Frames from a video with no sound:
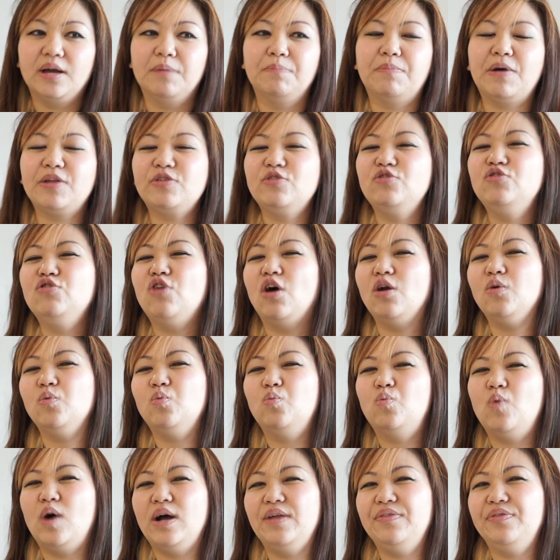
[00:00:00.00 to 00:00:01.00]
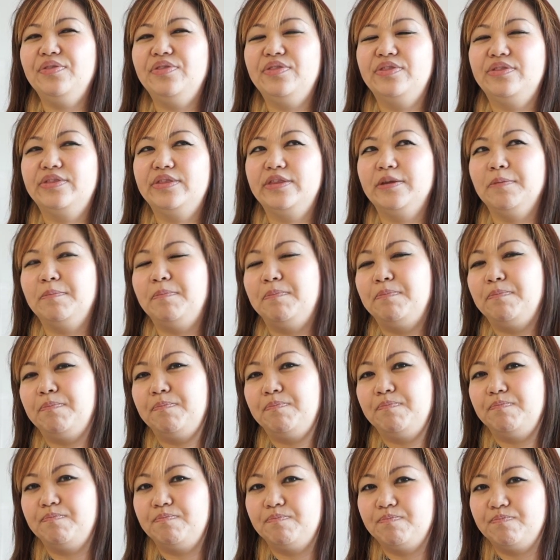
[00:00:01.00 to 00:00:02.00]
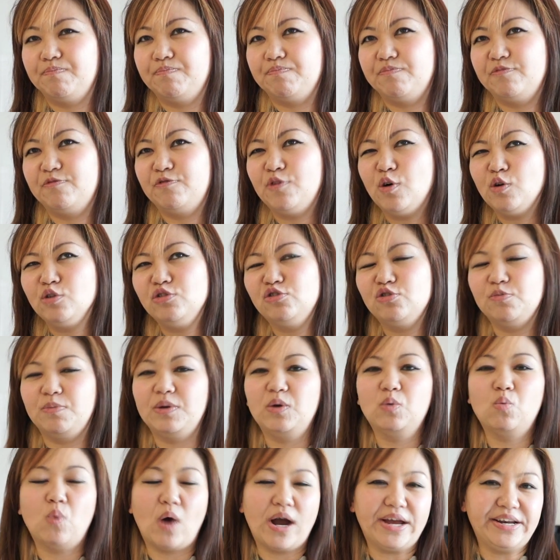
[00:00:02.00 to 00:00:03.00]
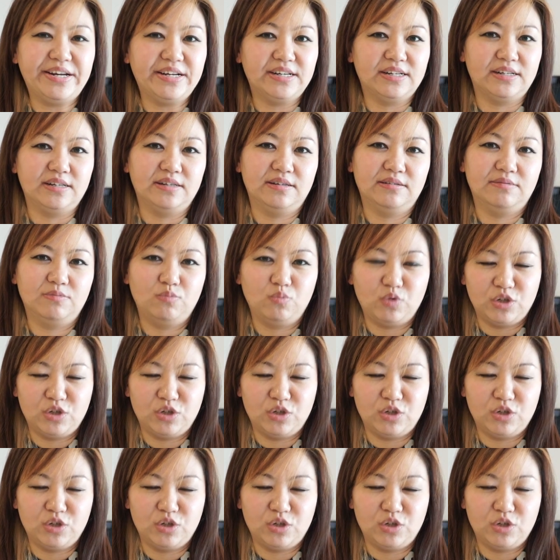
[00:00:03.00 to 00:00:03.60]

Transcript: but do not want the phone to be wider,